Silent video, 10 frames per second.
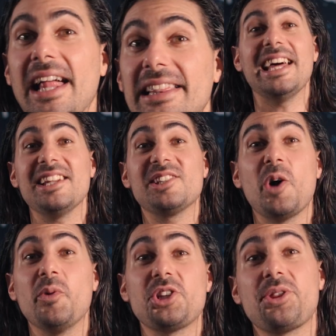Let us
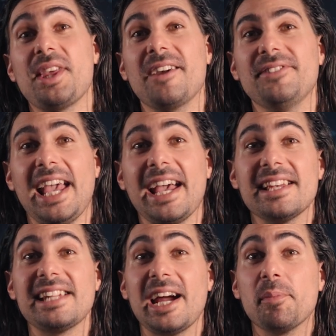know what you think of the
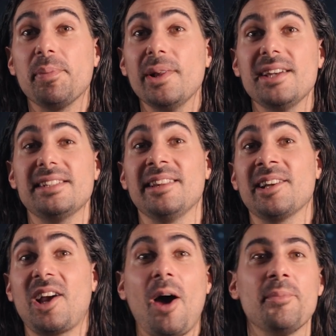ASIAIR Plus in the
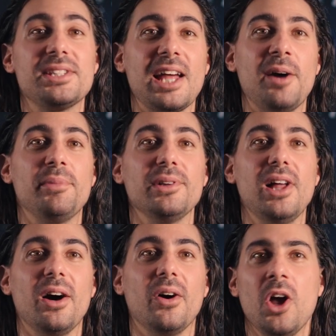comments down
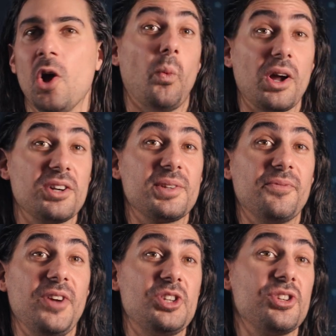below. What are some
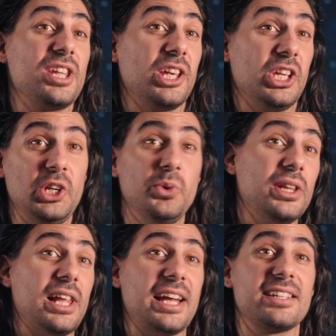features that you
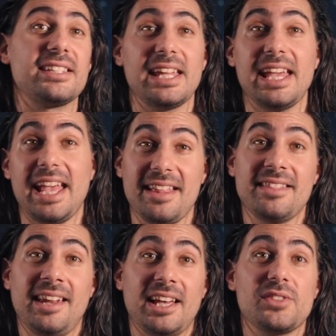would like to see in
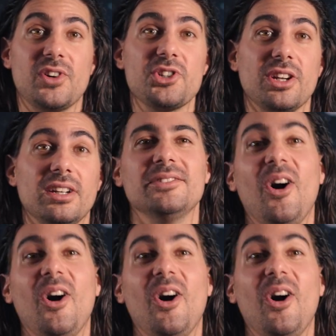the next version?